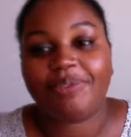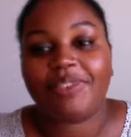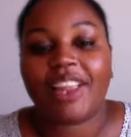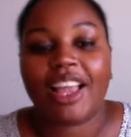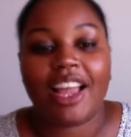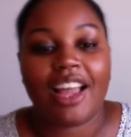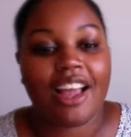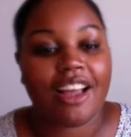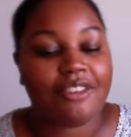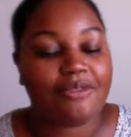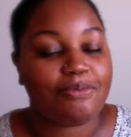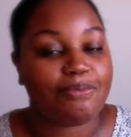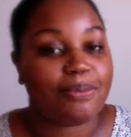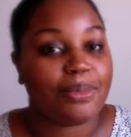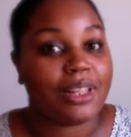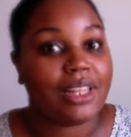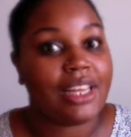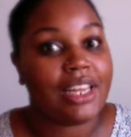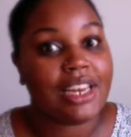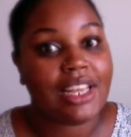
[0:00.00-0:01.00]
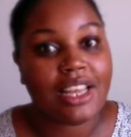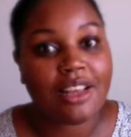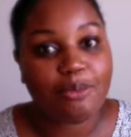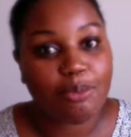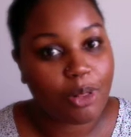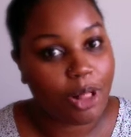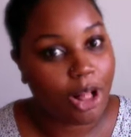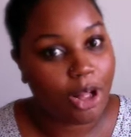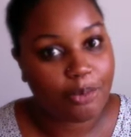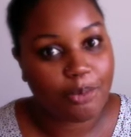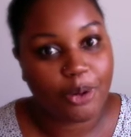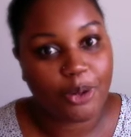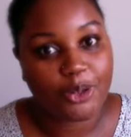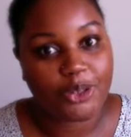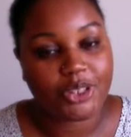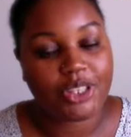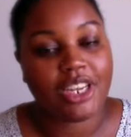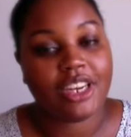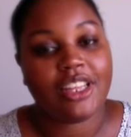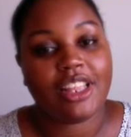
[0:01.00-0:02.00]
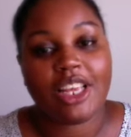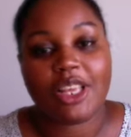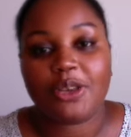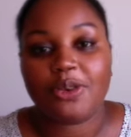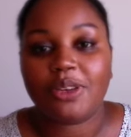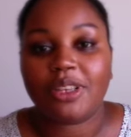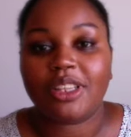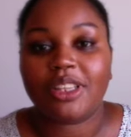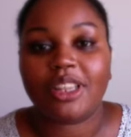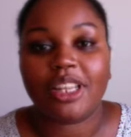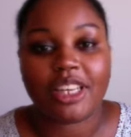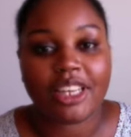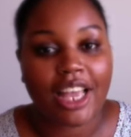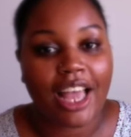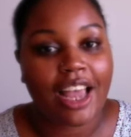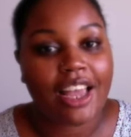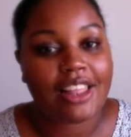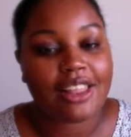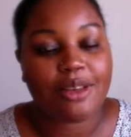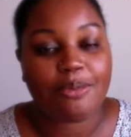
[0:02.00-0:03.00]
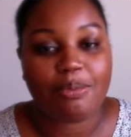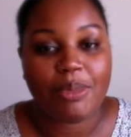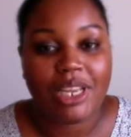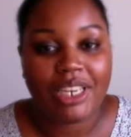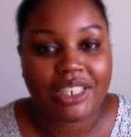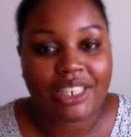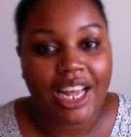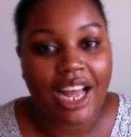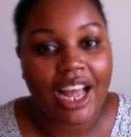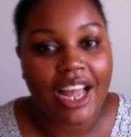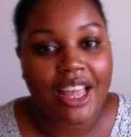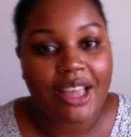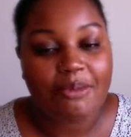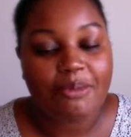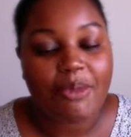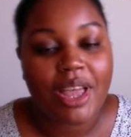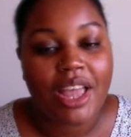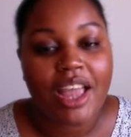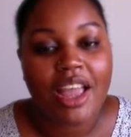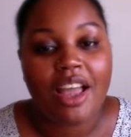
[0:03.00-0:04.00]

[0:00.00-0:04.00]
I have plenty of blog posts there that you can look at in the meantime.